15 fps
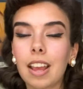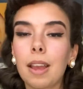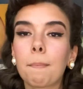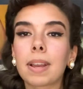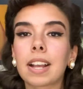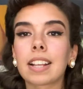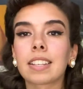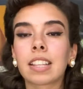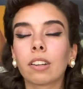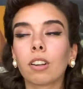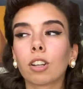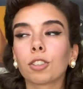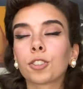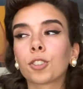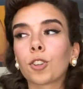because there are
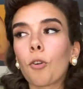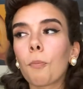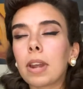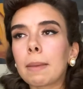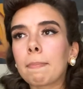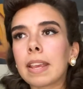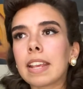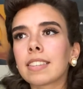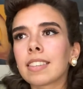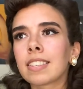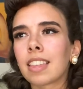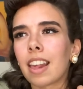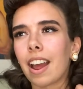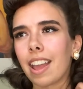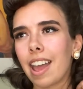so many pieces
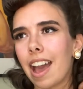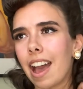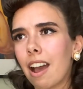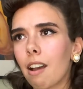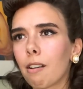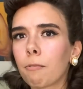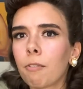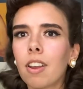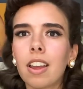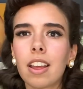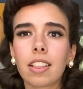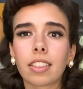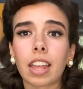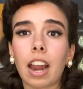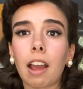that I have
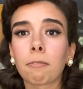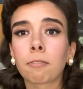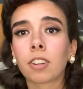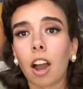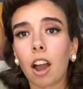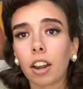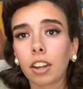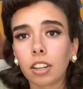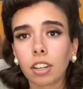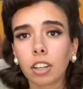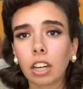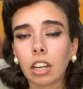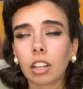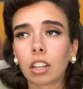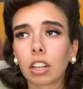that I've gotten
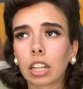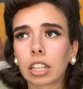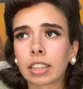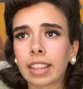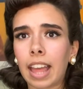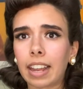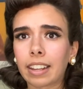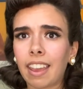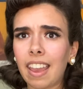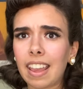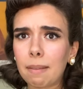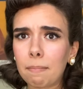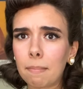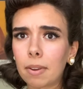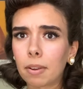that
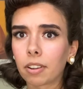came